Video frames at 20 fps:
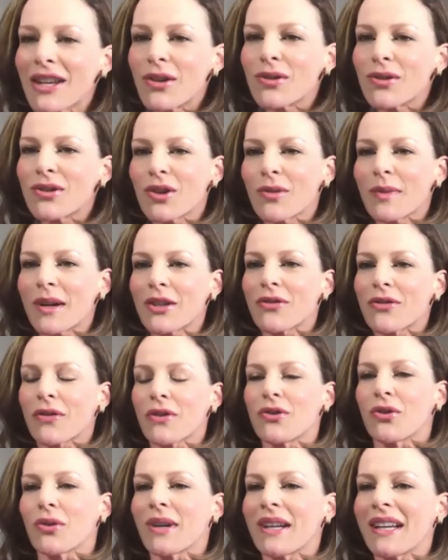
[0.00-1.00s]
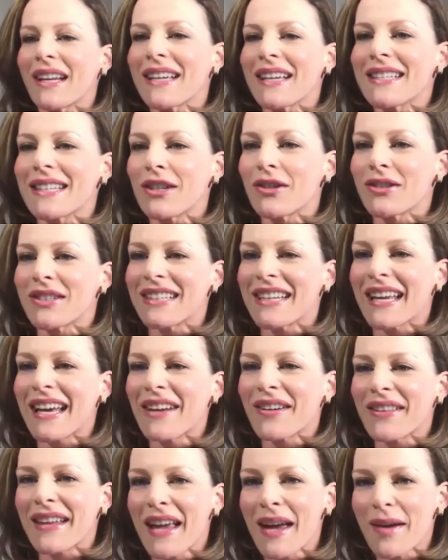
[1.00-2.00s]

you so much for joining us here tonight on the